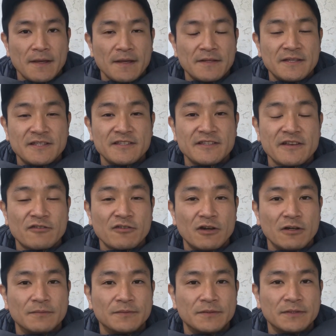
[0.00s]
This is a
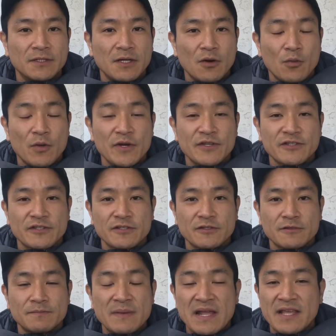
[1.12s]
group
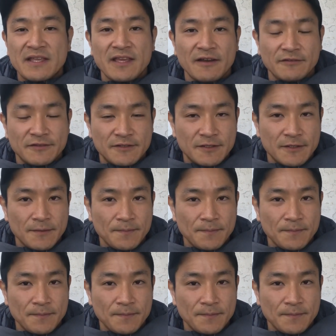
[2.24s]
with many gifts.